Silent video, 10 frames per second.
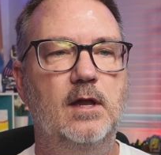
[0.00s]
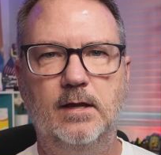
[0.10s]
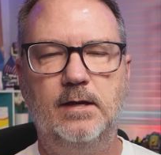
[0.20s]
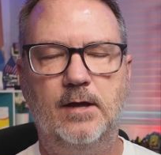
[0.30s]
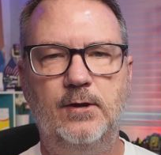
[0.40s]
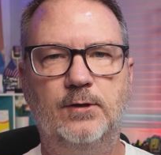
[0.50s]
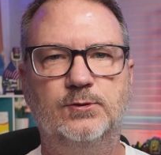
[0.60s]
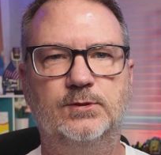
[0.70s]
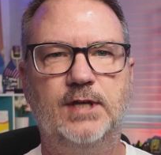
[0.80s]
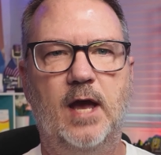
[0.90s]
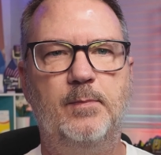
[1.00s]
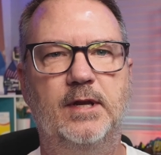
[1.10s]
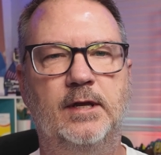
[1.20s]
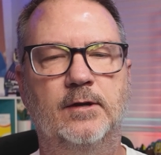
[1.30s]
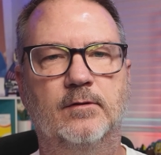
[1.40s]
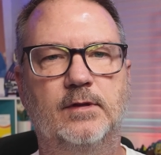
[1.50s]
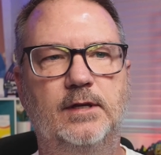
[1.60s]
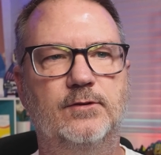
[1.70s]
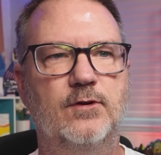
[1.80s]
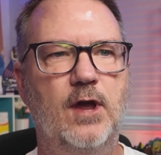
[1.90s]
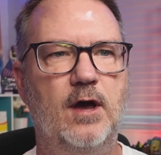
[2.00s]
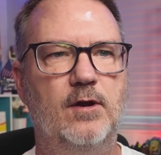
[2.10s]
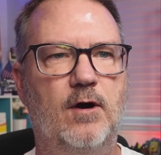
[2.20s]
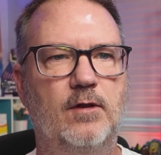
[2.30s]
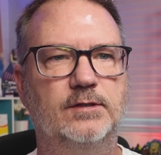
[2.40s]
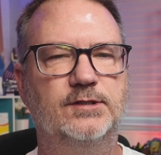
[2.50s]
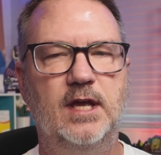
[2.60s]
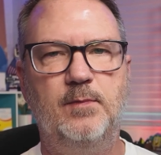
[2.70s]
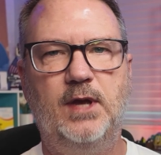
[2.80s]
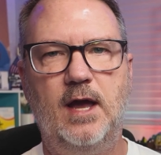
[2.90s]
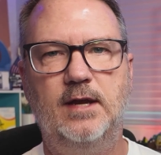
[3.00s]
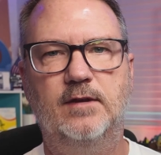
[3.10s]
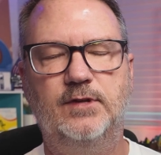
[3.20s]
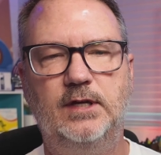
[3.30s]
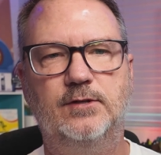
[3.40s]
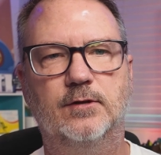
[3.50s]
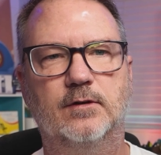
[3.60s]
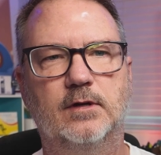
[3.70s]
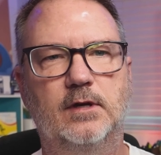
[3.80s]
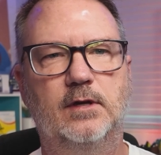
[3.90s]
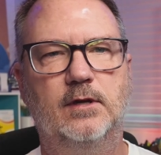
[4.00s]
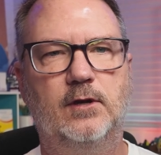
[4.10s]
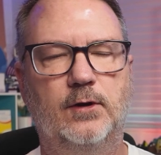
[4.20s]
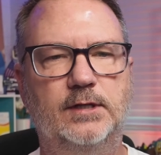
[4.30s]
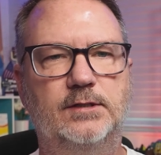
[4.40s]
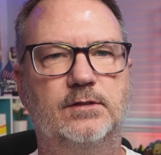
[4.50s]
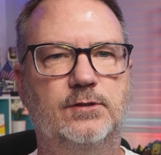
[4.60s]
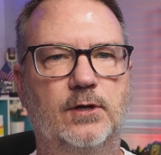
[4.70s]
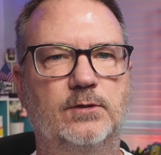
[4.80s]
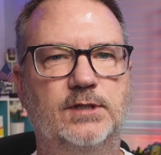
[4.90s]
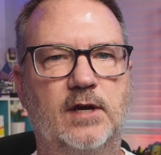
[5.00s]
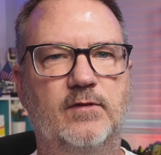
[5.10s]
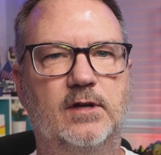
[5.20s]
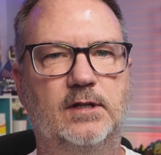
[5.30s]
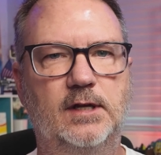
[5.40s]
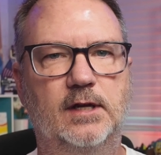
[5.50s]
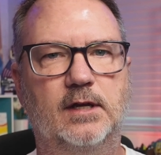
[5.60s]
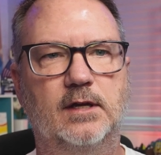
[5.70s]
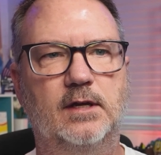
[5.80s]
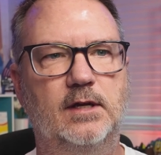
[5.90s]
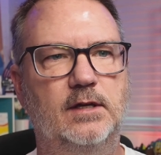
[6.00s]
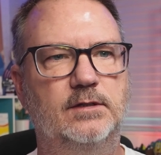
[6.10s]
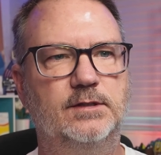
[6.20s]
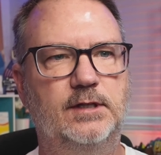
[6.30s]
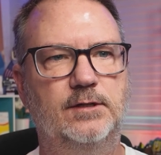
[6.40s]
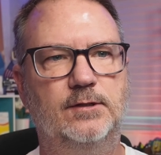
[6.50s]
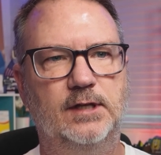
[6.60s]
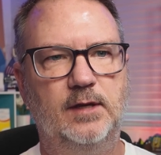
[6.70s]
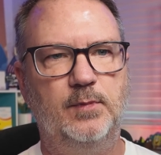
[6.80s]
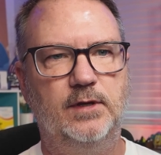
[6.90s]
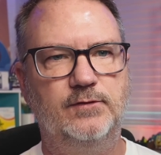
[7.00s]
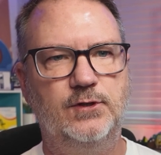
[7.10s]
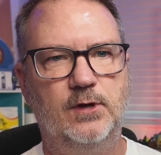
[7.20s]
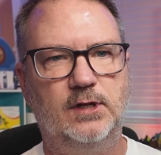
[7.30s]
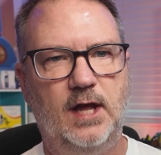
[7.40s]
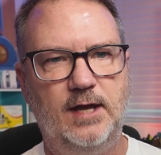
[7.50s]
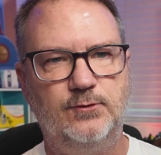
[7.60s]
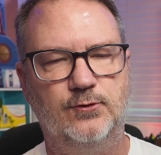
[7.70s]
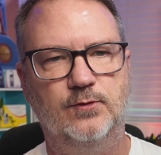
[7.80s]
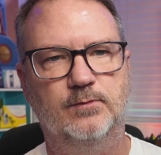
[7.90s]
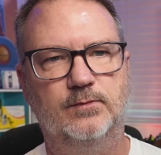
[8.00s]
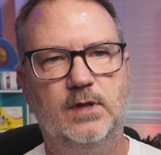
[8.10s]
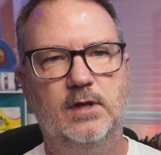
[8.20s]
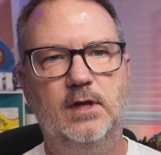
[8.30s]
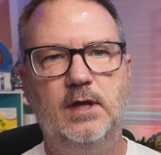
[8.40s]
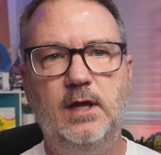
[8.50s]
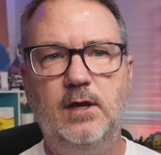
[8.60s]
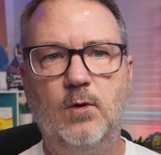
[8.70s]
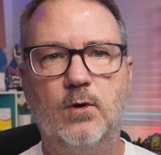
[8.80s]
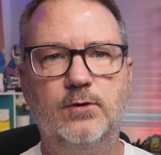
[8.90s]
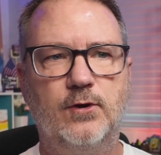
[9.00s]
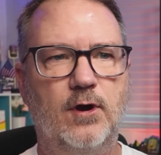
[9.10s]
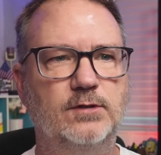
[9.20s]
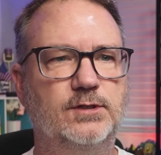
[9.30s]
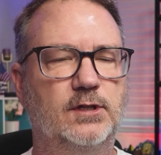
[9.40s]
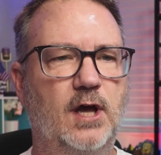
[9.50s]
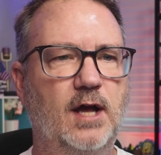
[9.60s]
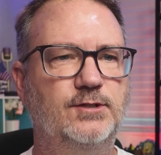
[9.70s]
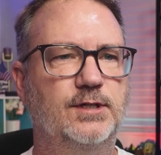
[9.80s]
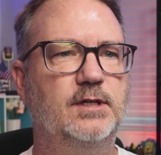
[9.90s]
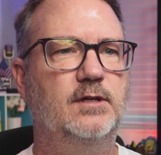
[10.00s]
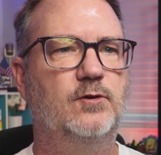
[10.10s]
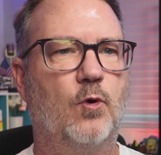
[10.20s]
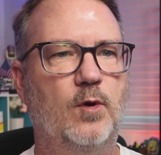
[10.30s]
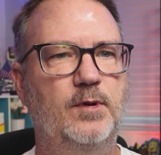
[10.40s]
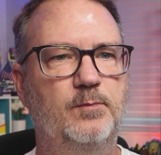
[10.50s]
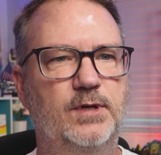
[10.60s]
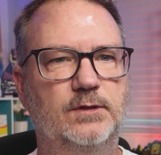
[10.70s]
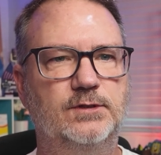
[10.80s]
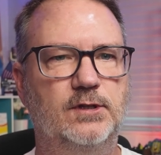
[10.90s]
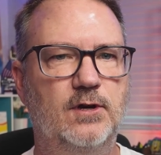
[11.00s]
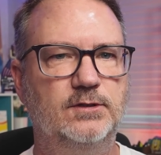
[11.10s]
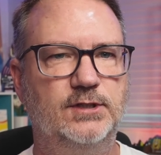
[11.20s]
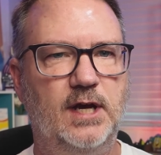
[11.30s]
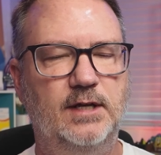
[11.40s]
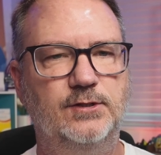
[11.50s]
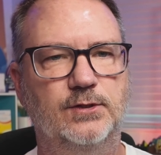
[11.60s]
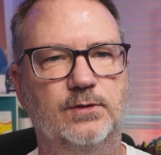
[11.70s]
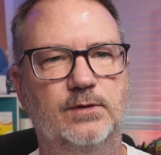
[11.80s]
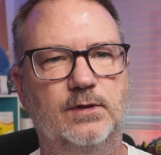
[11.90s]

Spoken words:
Now notice what's happening here. These are not all the same kind of teacher. Chris shows every click. Skill Leap gives you a classroom. Igor draws the logic. Corbin builds alongside you.